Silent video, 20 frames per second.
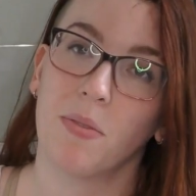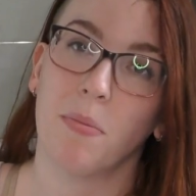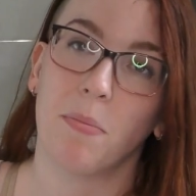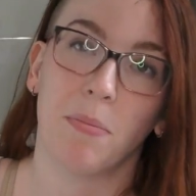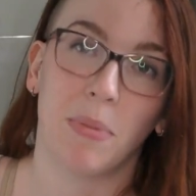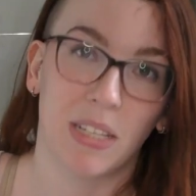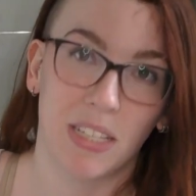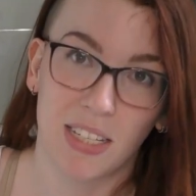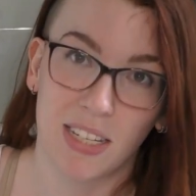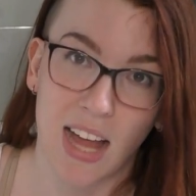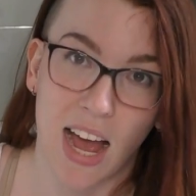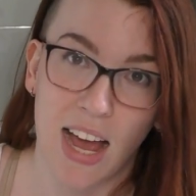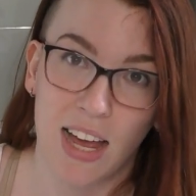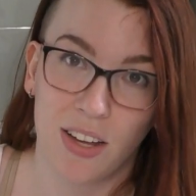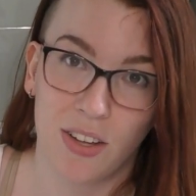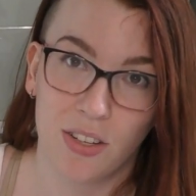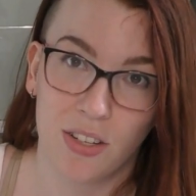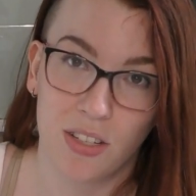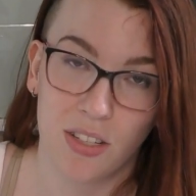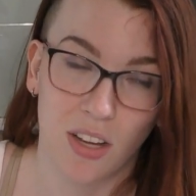But
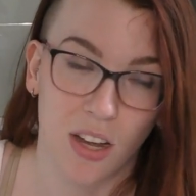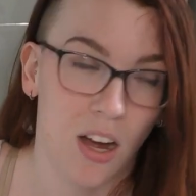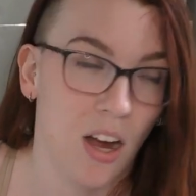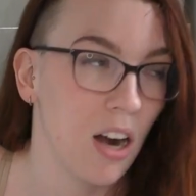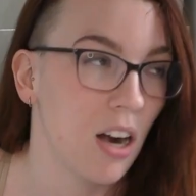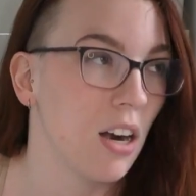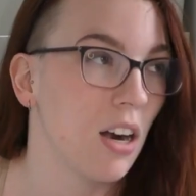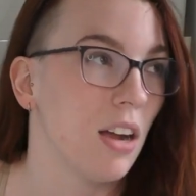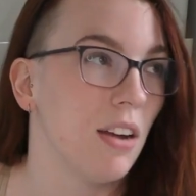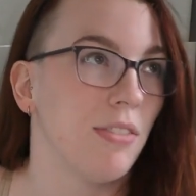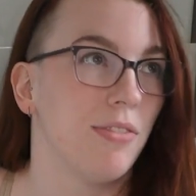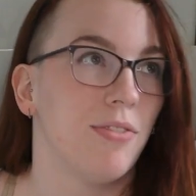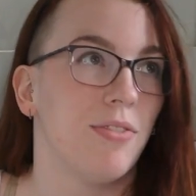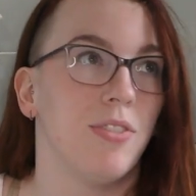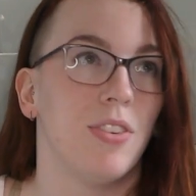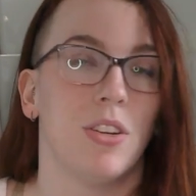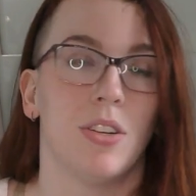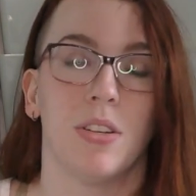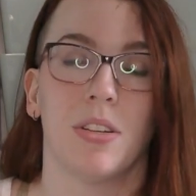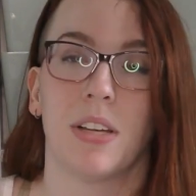styles are a
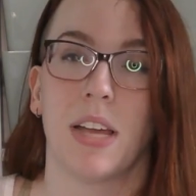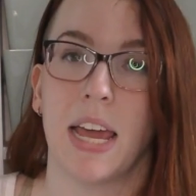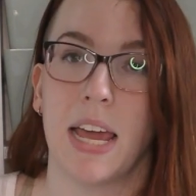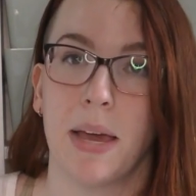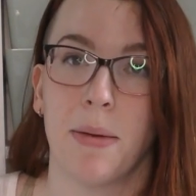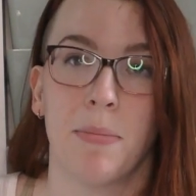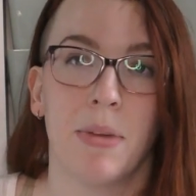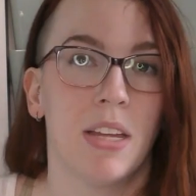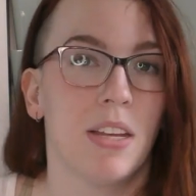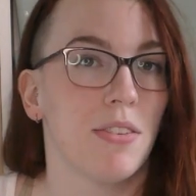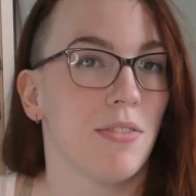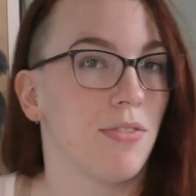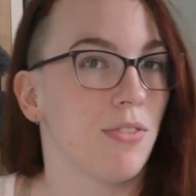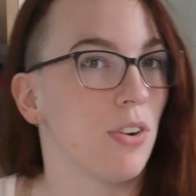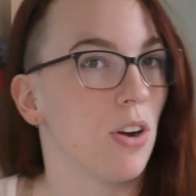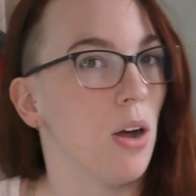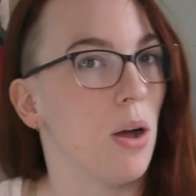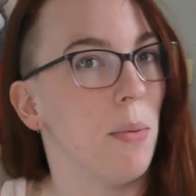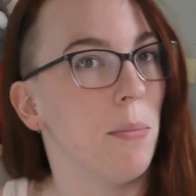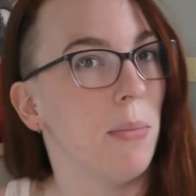full gamut
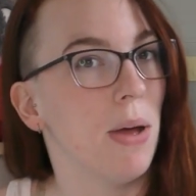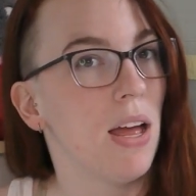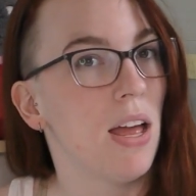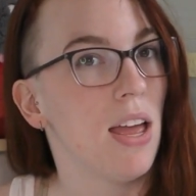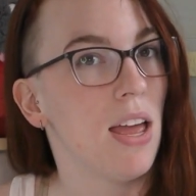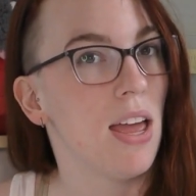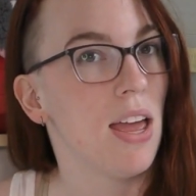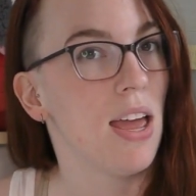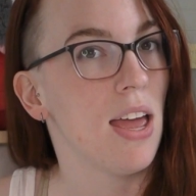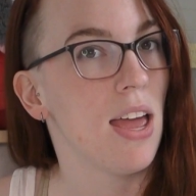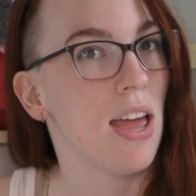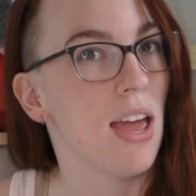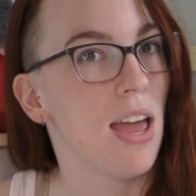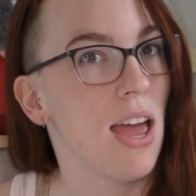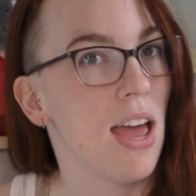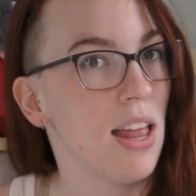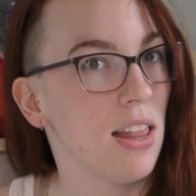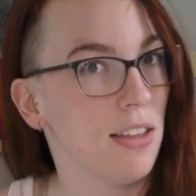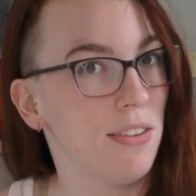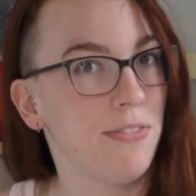from
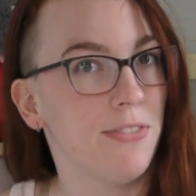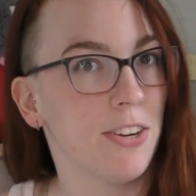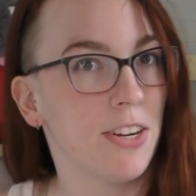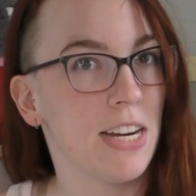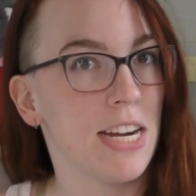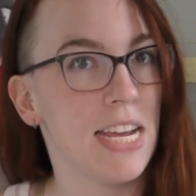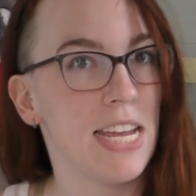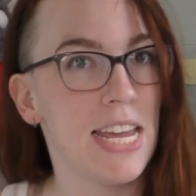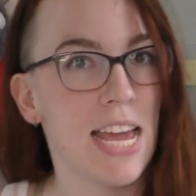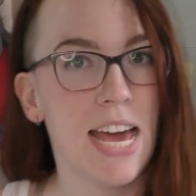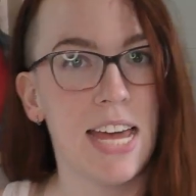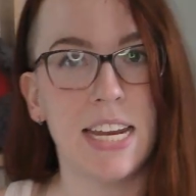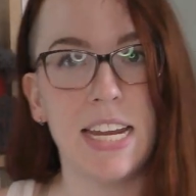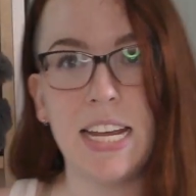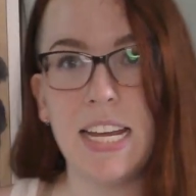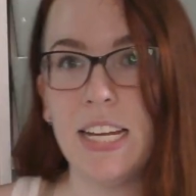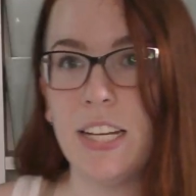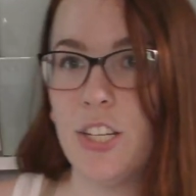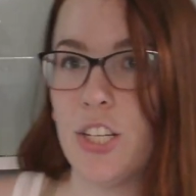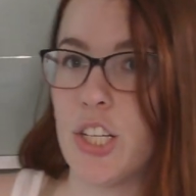hella furry
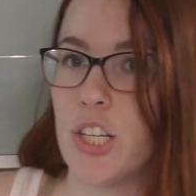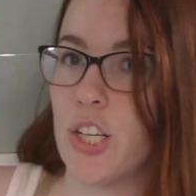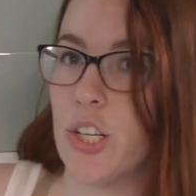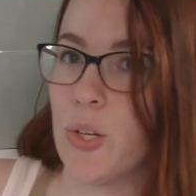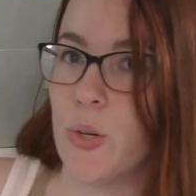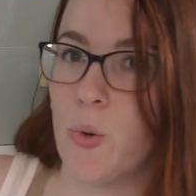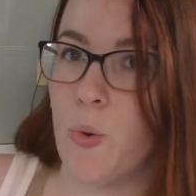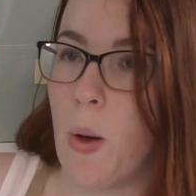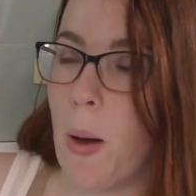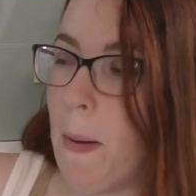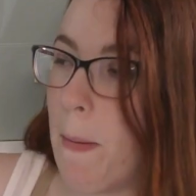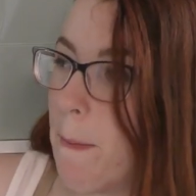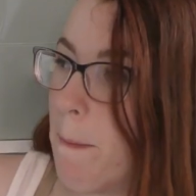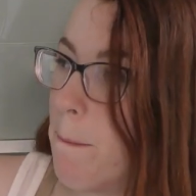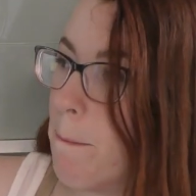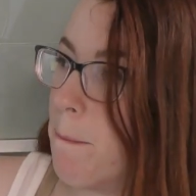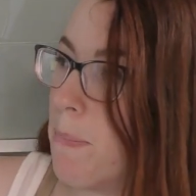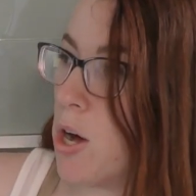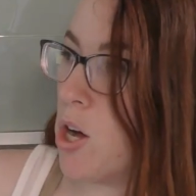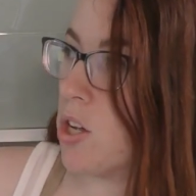yeti to
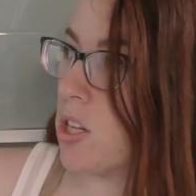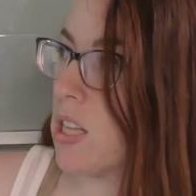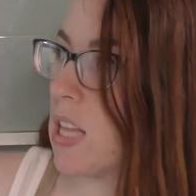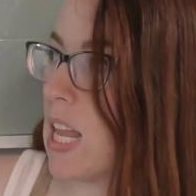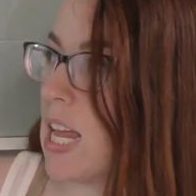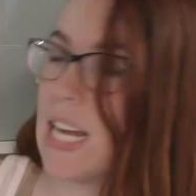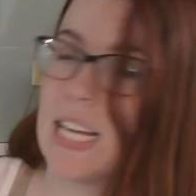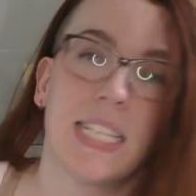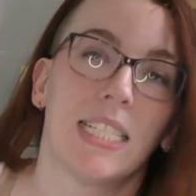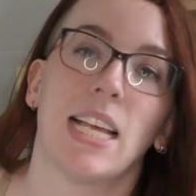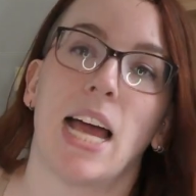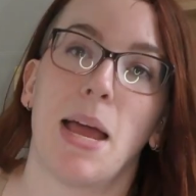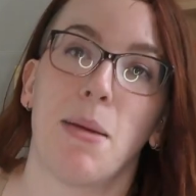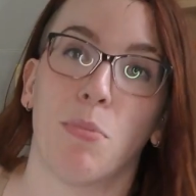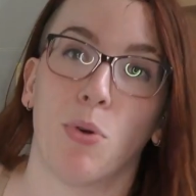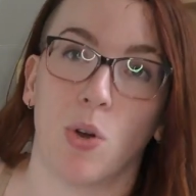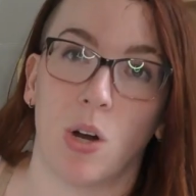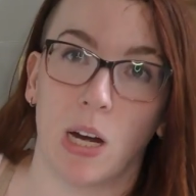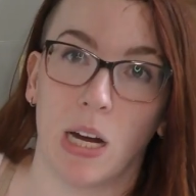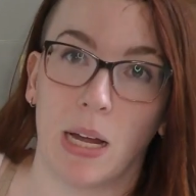bald like
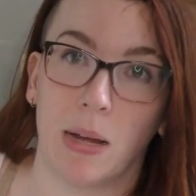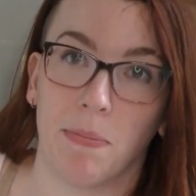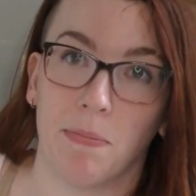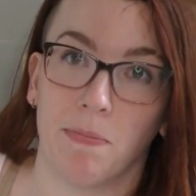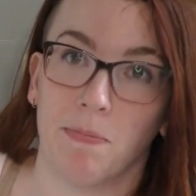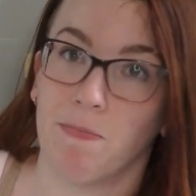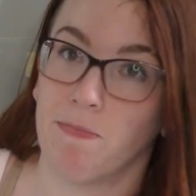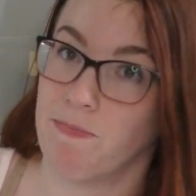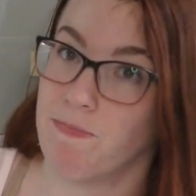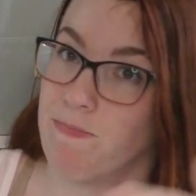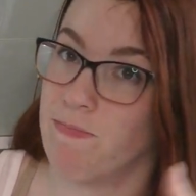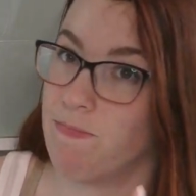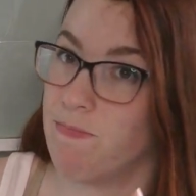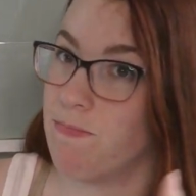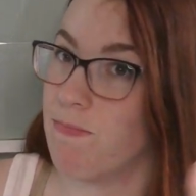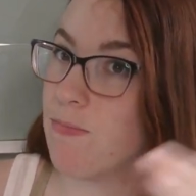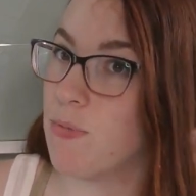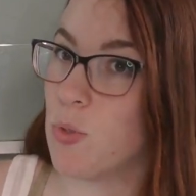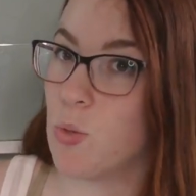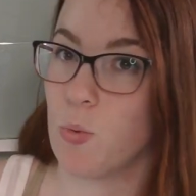cyborg.
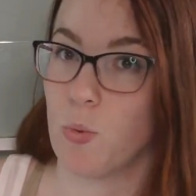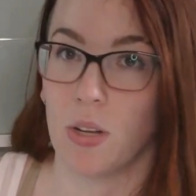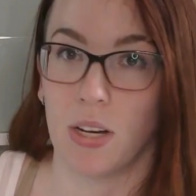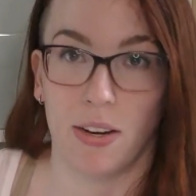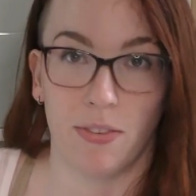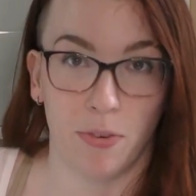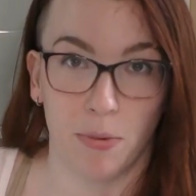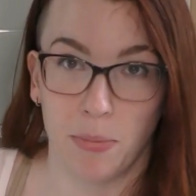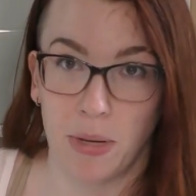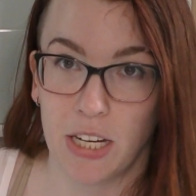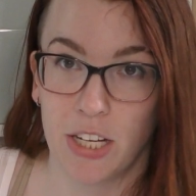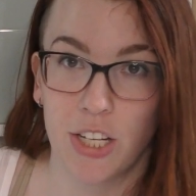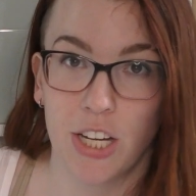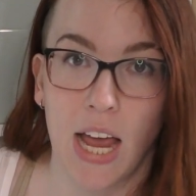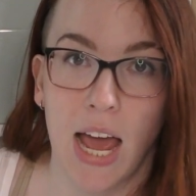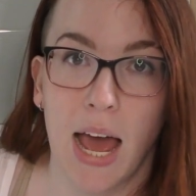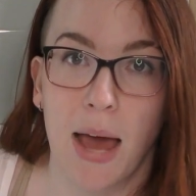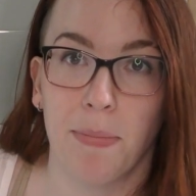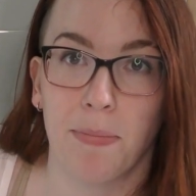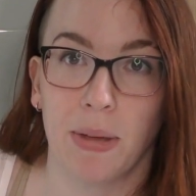It's whatever makes
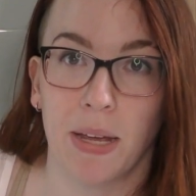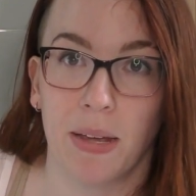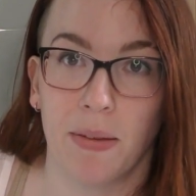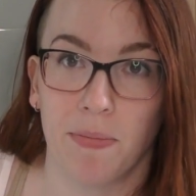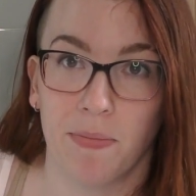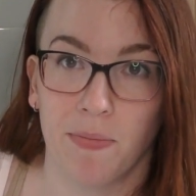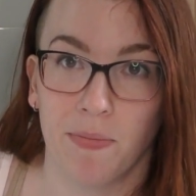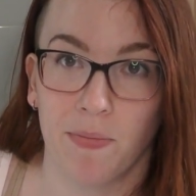you happy.